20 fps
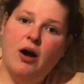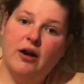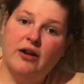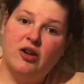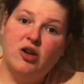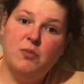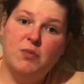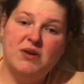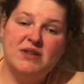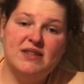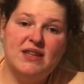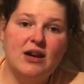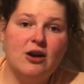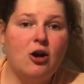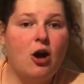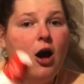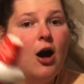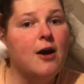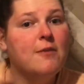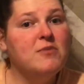on
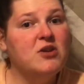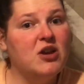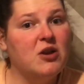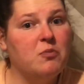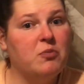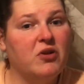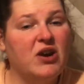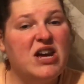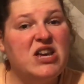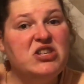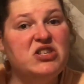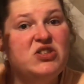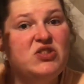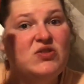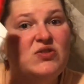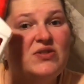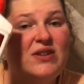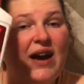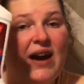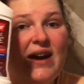Coupons.com, you could print
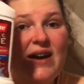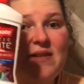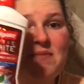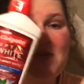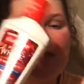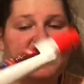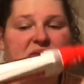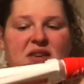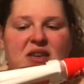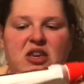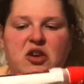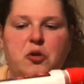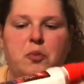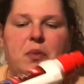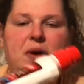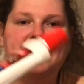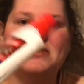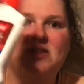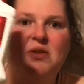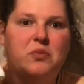2 times of the
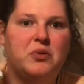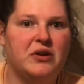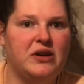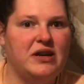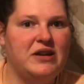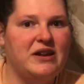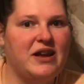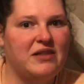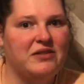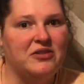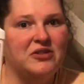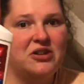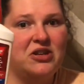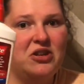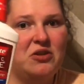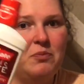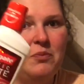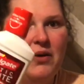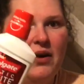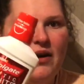coupon, so print another
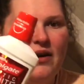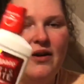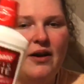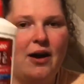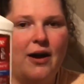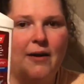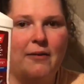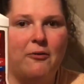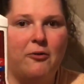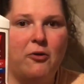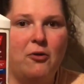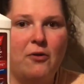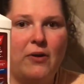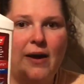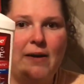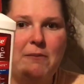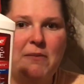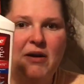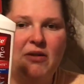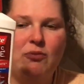coupon,
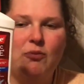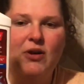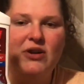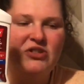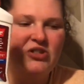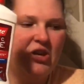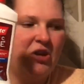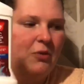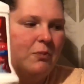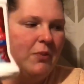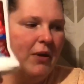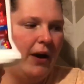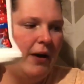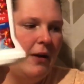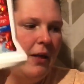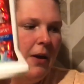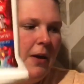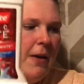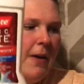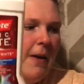Colgate mouthwash coupon,